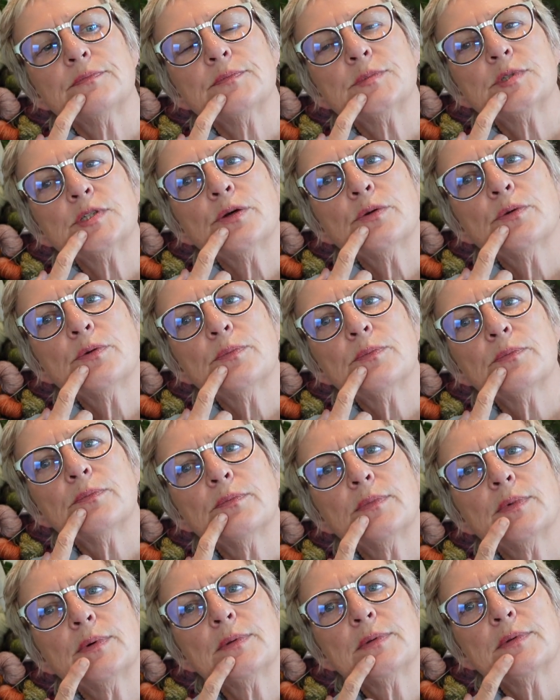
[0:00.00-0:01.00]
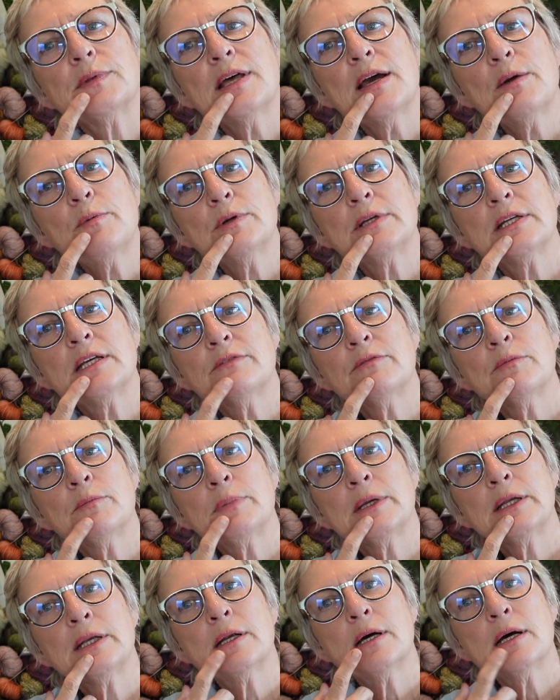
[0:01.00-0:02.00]
so that would even
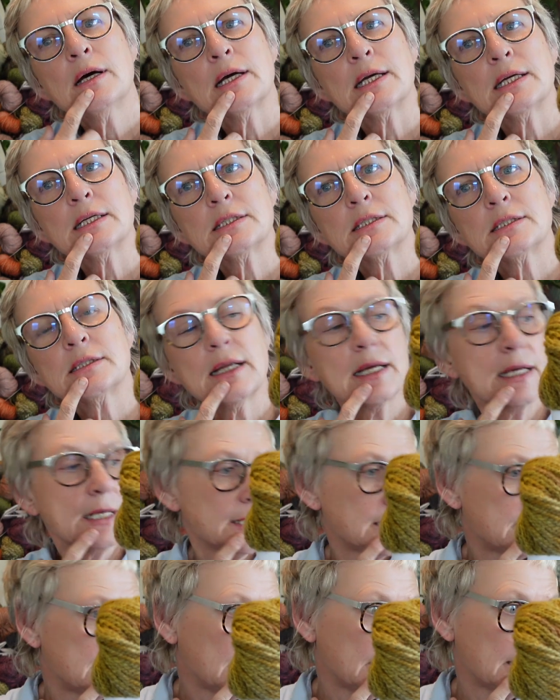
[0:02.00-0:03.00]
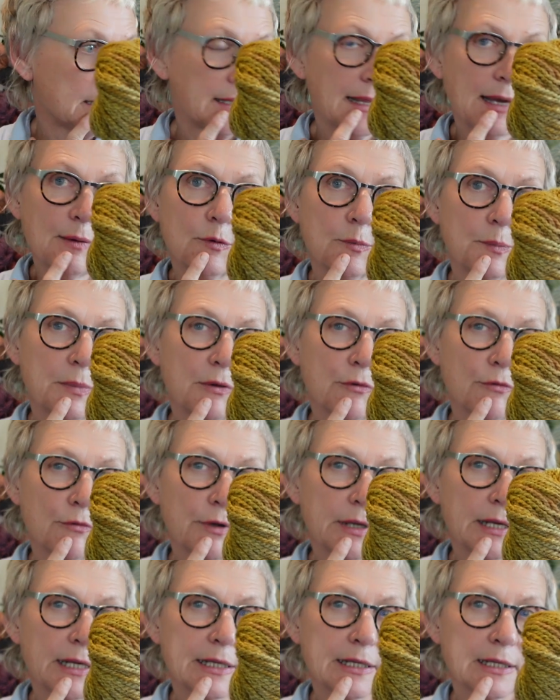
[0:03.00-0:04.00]
be nice. Like I said, that would be
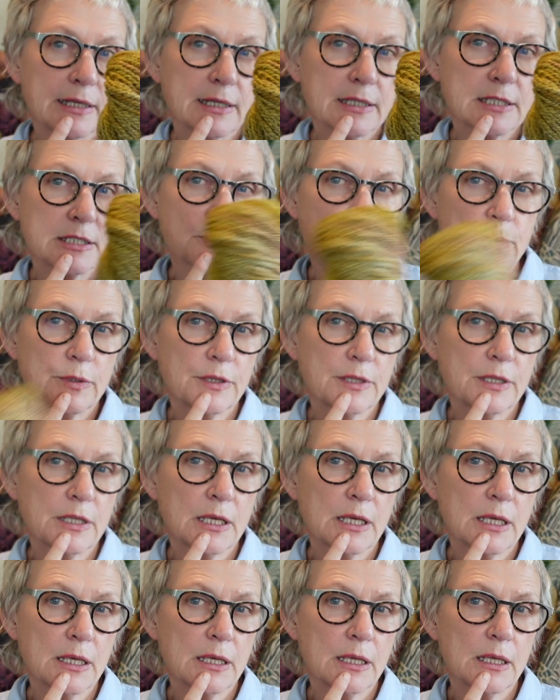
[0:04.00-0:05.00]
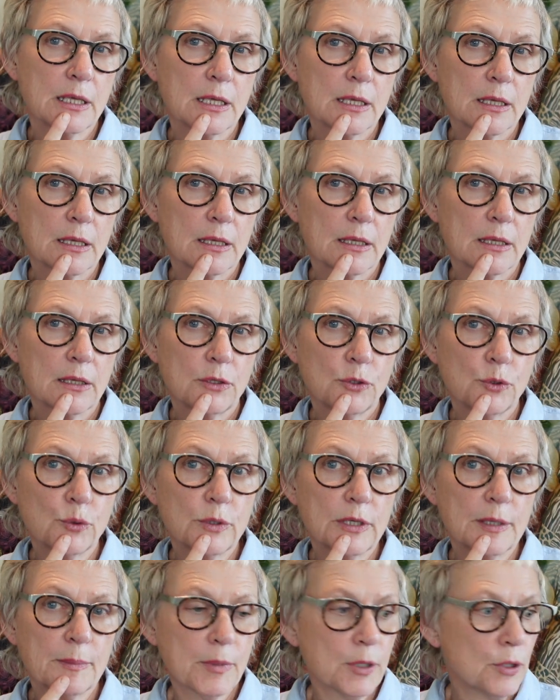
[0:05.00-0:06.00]
really nice with the
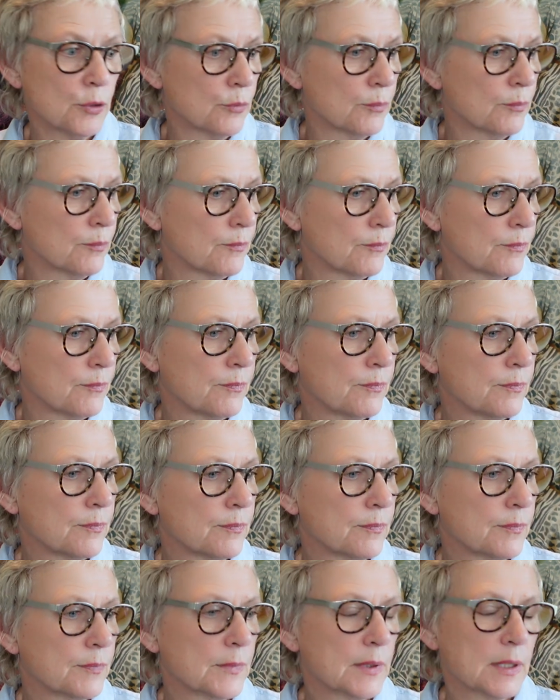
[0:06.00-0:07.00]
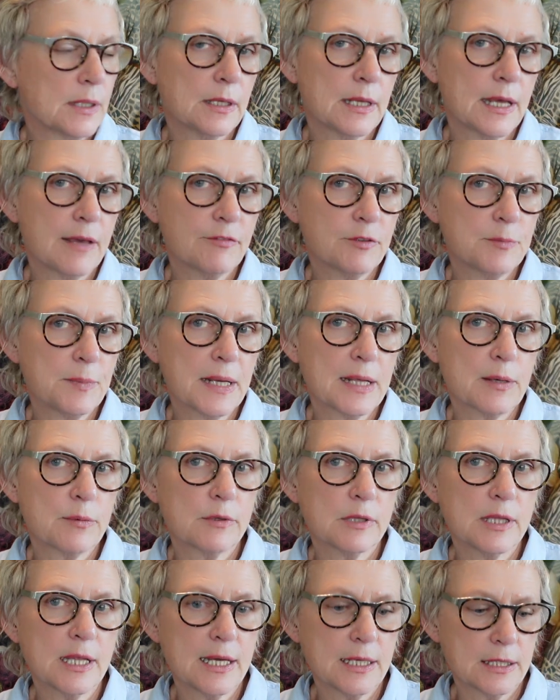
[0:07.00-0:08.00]
Nordic Bloom. Gonna have to play
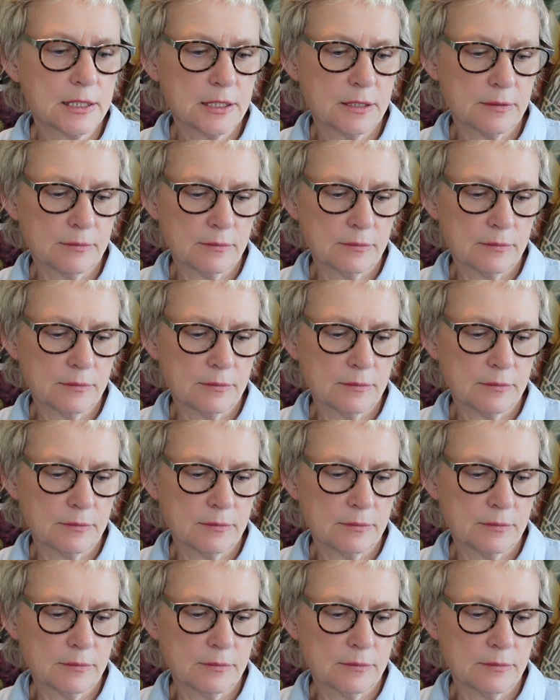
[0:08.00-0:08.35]
with that.